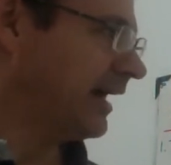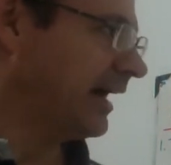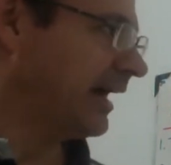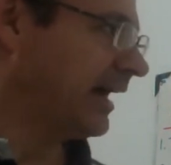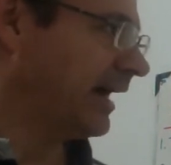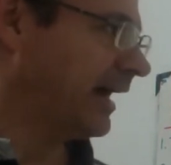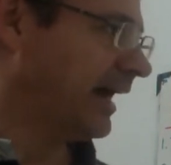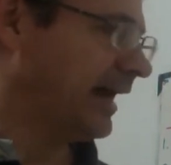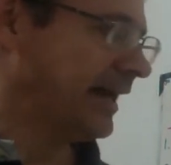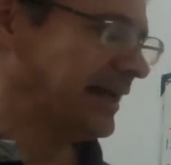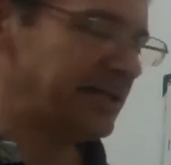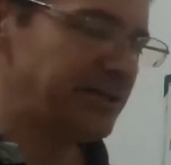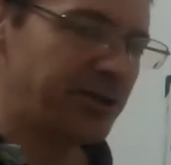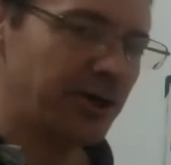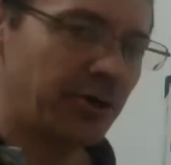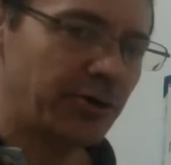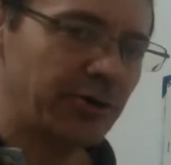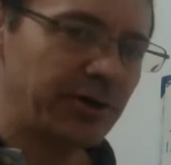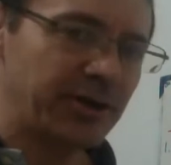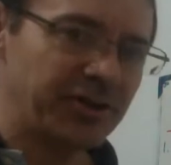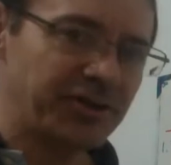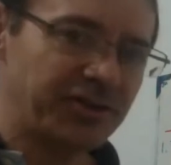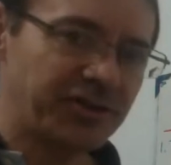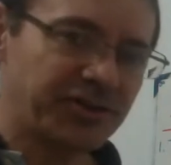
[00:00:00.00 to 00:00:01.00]
I
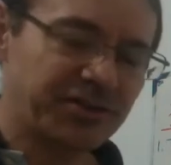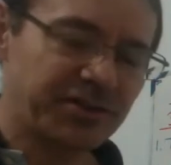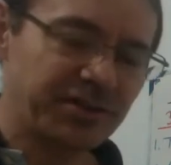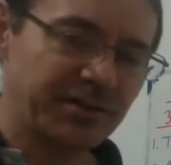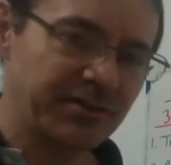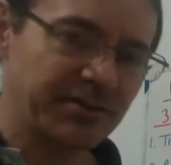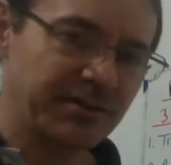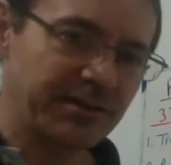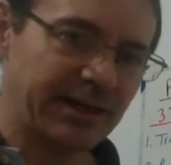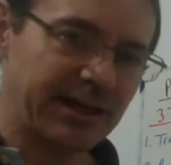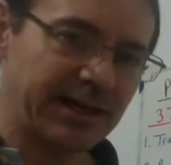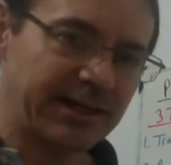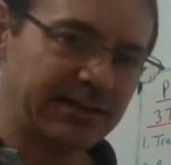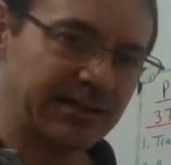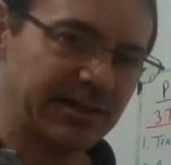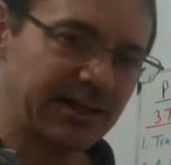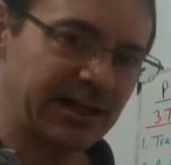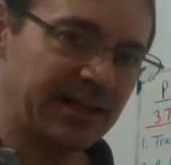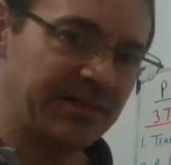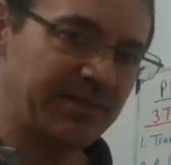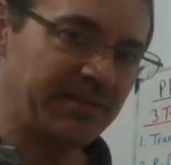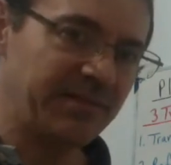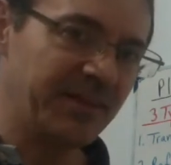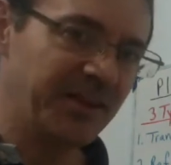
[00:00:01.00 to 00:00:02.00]
noticed that
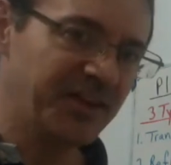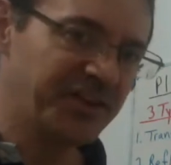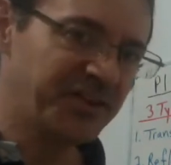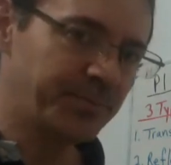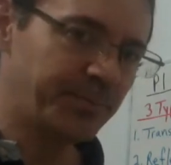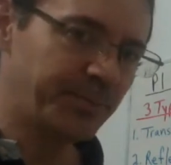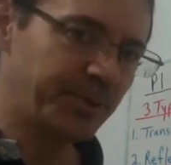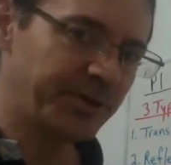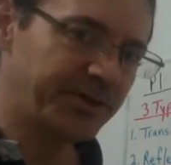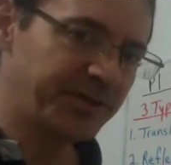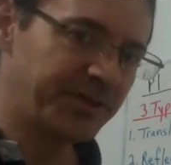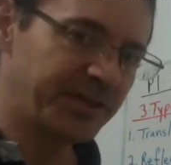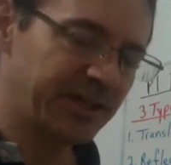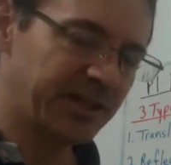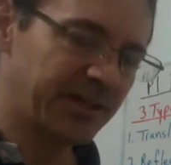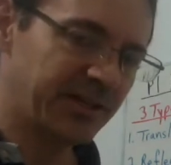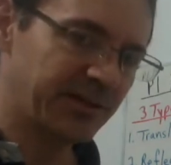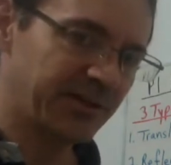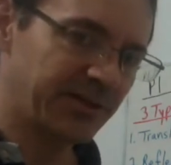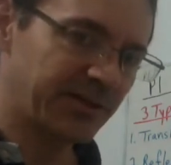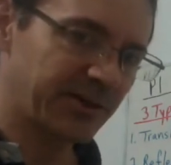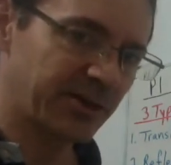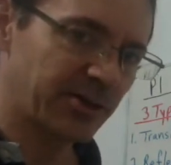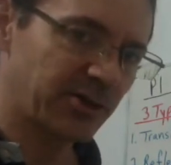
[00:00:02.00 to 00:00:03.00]
in this
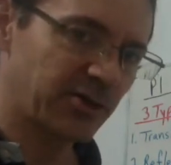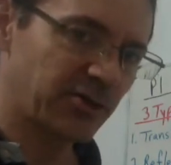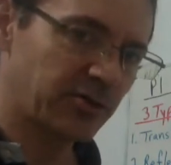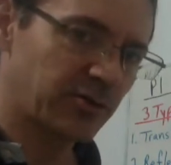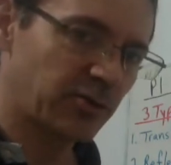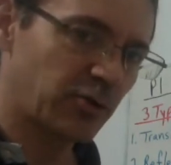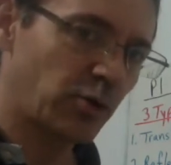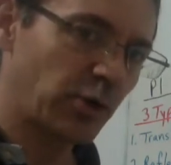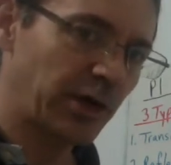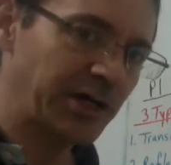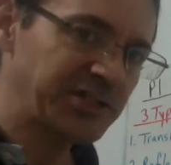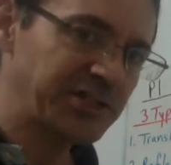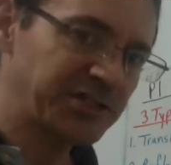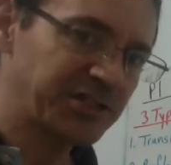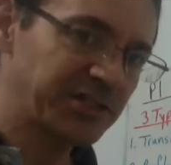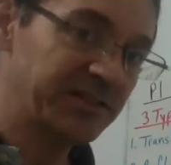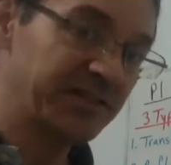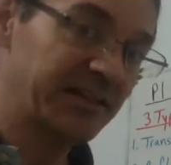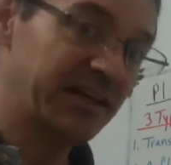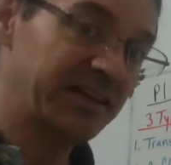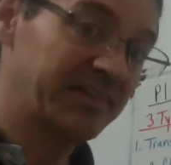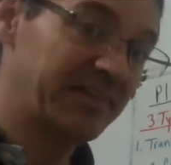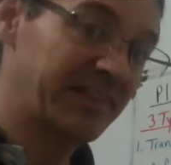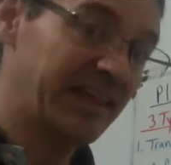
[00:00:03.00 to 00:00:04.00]
particular question
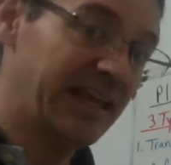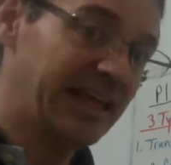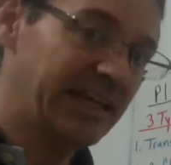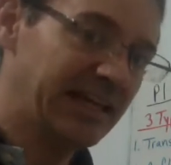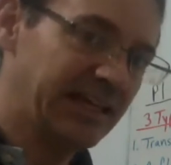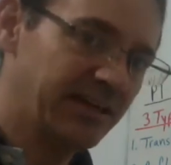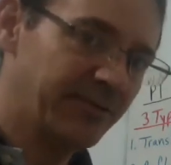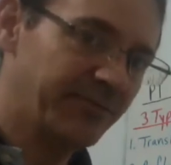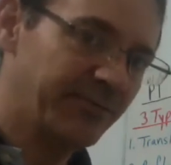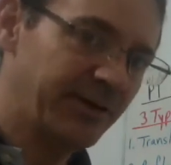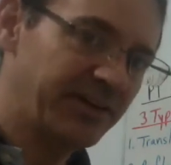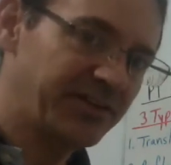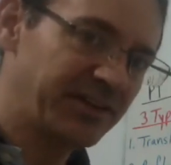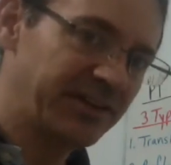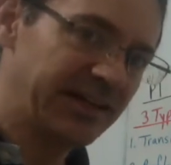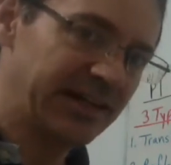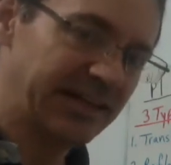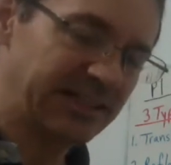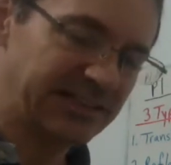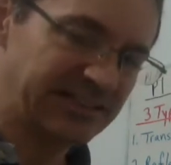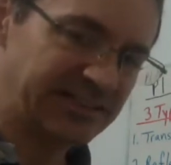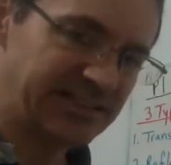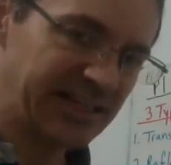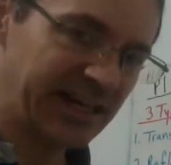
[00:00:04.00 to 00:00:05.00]
that they give as an
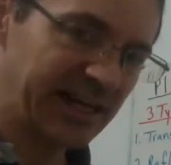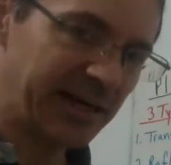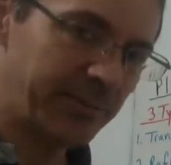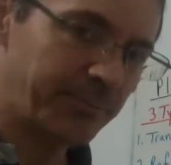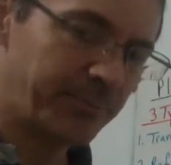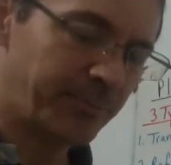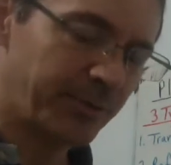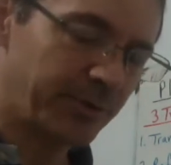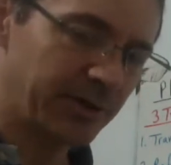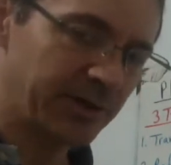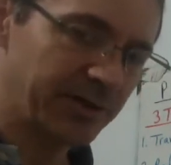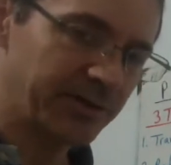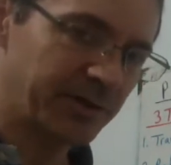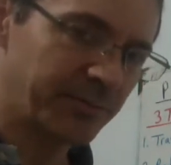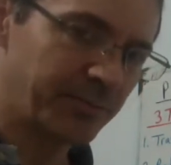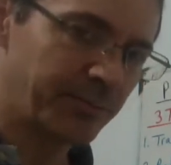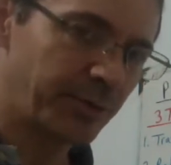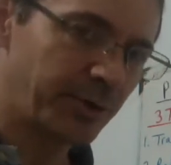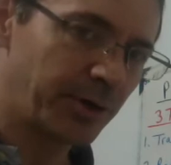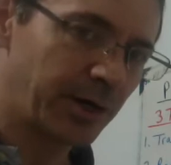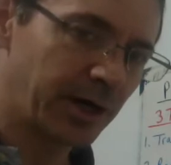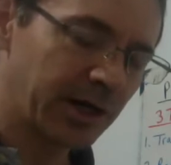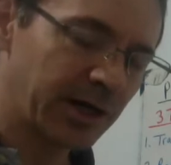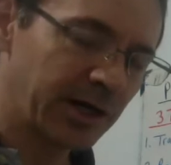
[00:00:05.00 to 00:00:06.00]
example in the
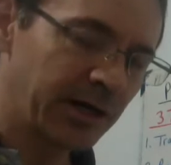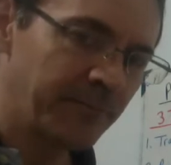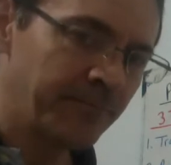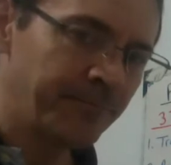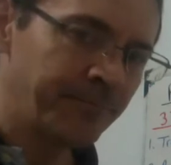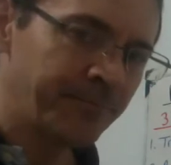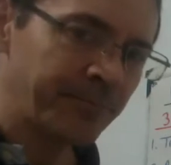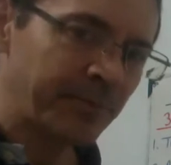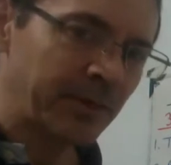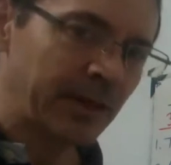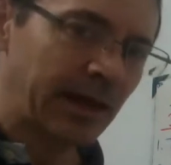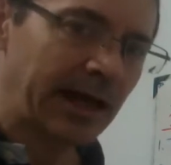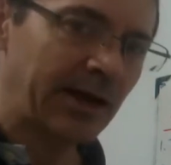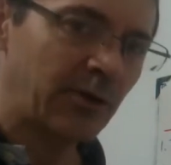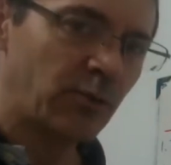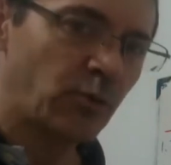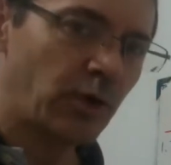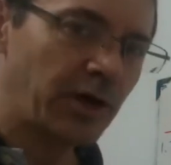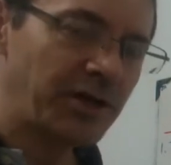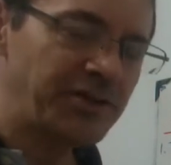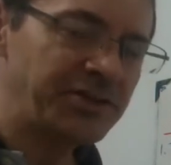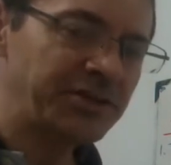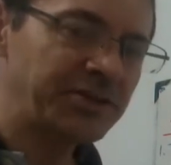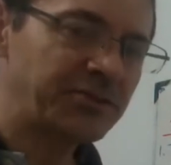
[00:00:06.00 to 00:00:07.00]
book, I
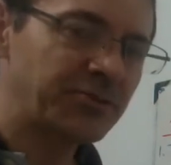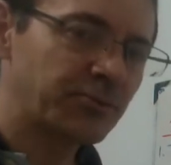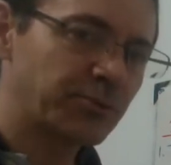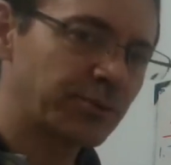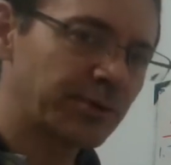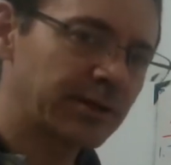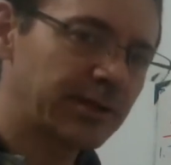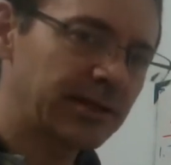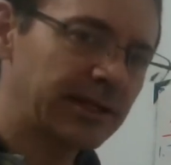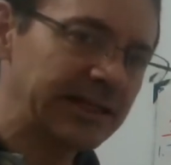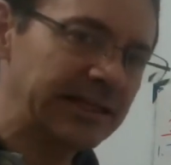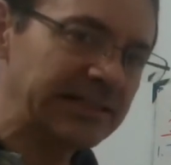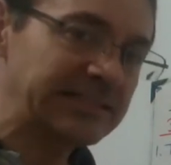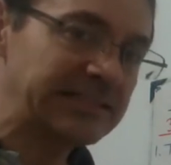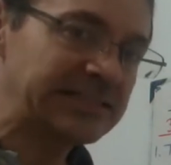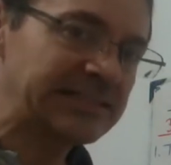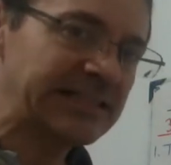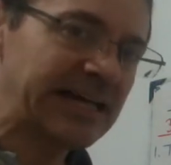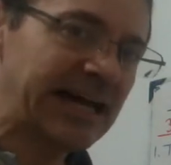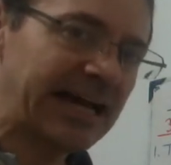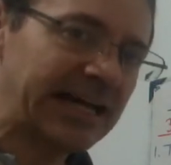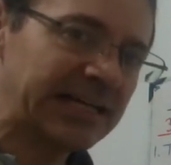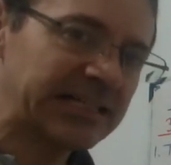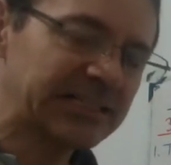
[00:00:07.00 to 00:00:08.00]
wasn't really
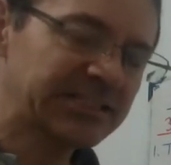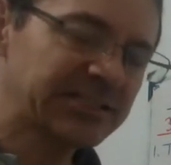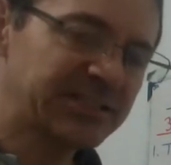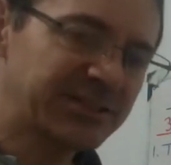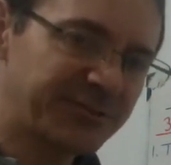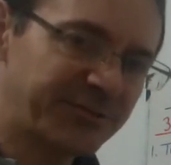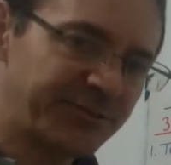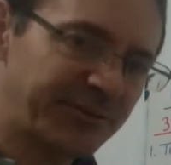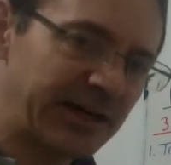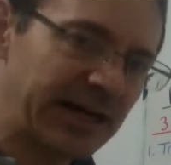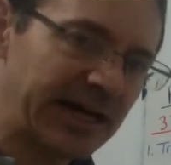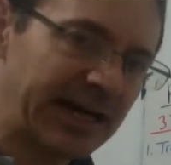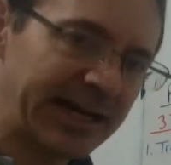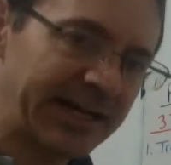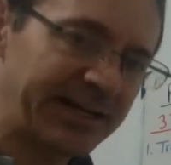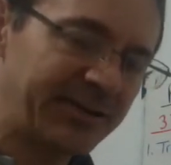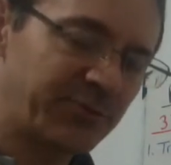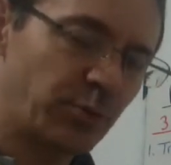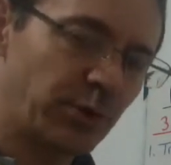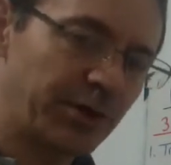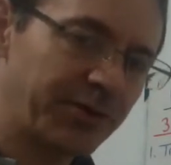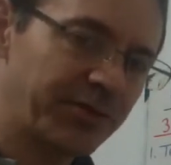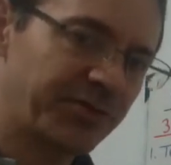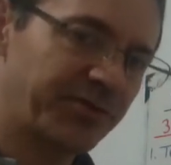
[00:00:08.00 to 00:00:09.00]
satisfied
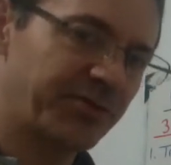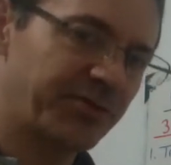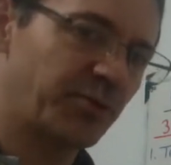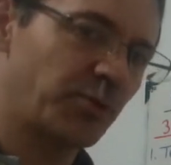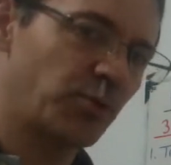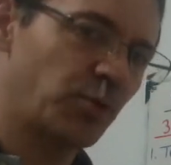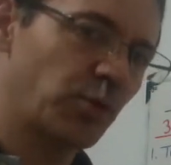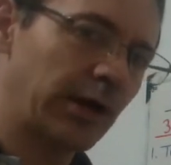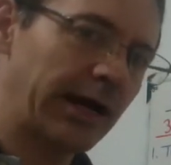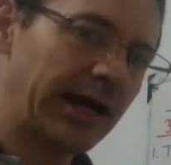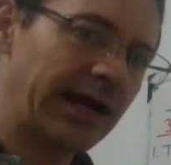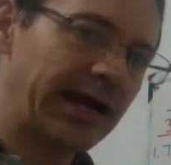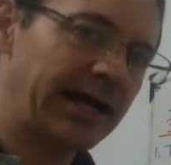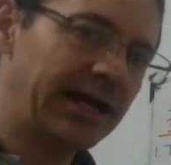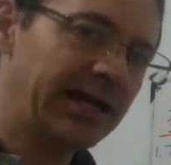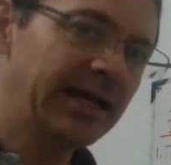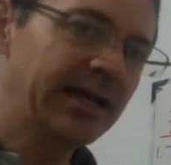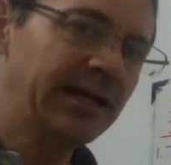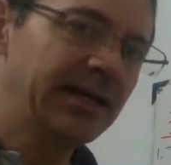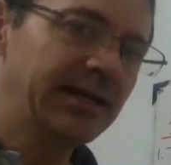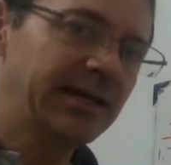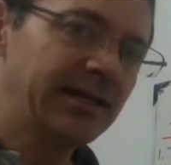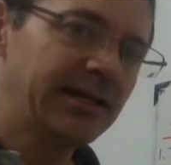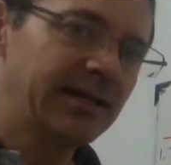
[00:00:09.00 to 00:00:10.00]
with the way
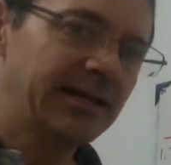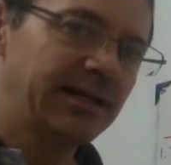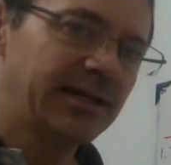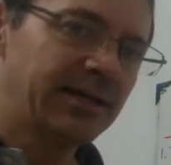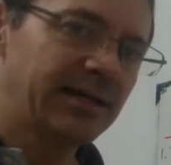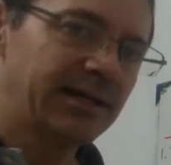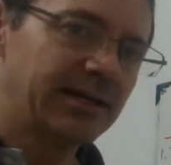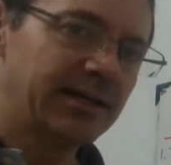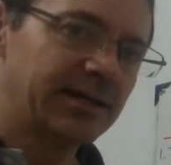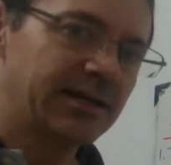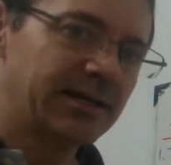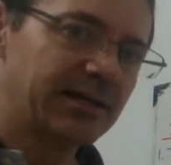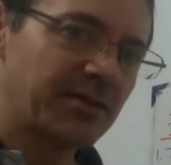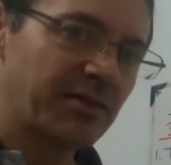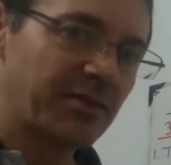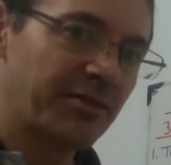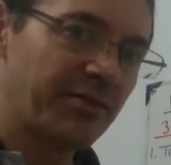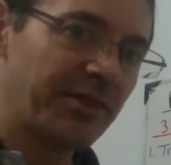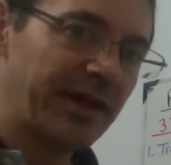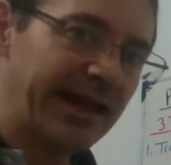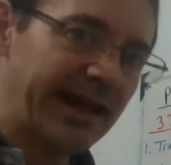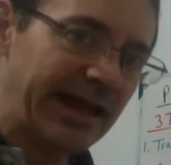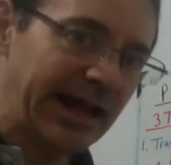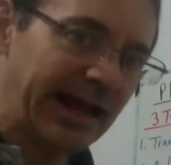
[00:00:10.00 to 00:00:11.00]

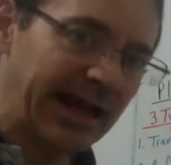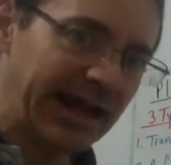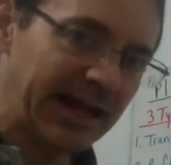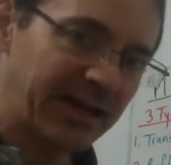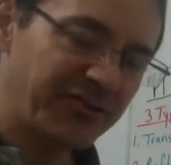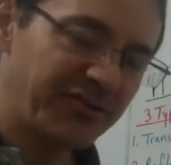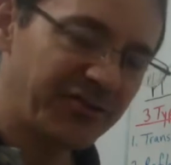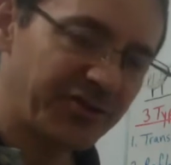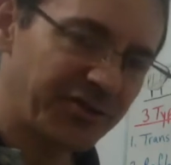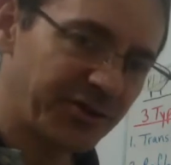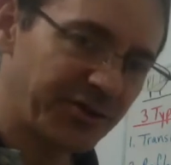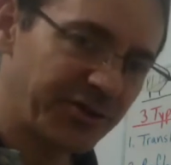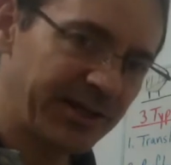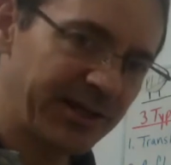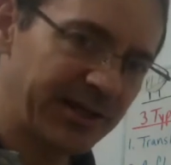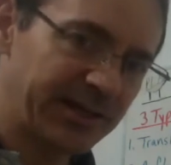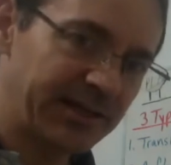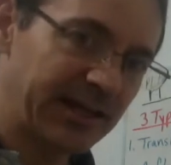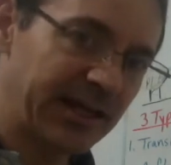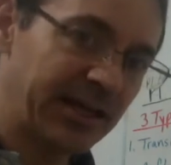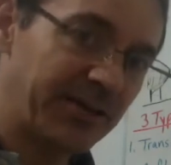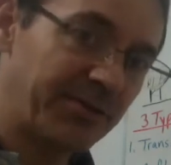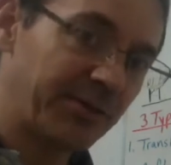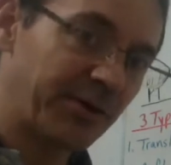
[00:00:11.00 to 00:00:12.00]
they answered it
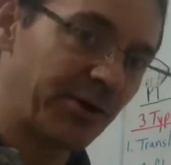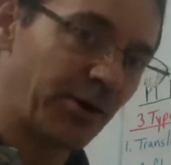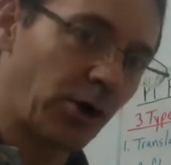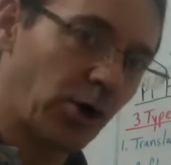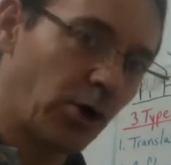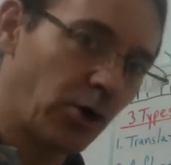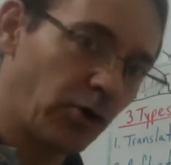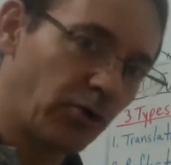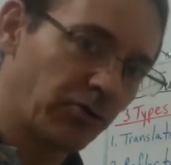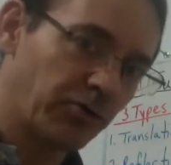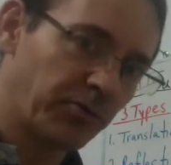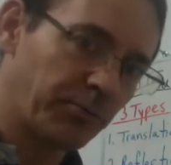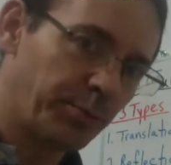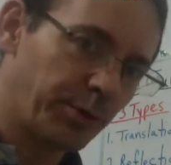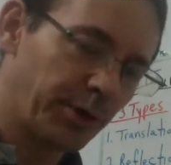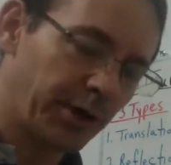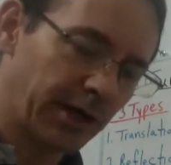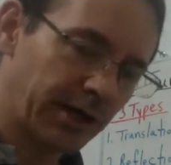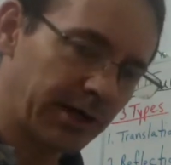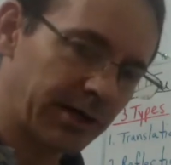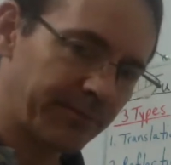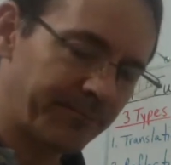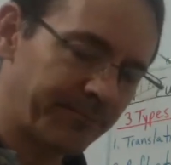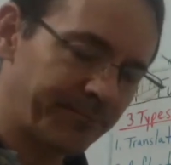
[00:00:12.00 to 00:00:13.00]
in their own
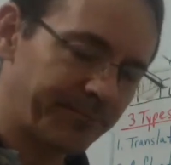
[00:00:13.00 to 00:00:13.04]
book.